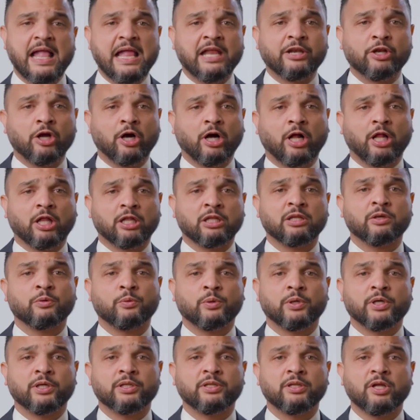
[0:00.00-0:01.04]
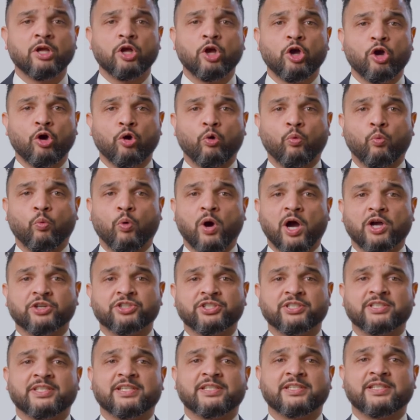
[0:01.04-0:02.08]
in Hollywood,
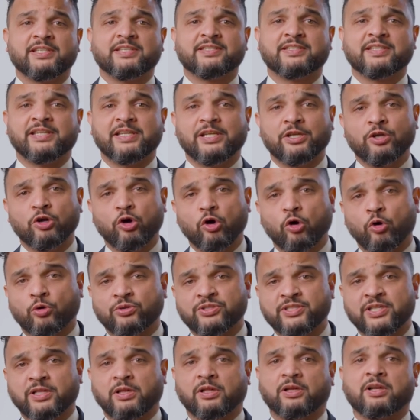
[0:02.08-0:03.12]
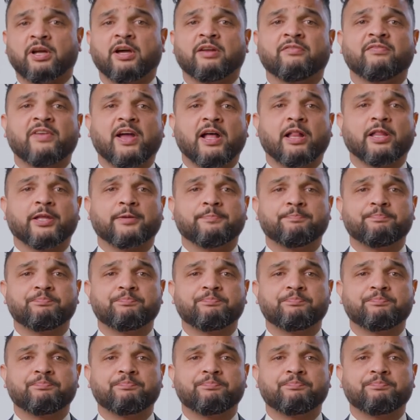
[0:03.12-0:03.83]
Washington, D.C., or Silicon Valley.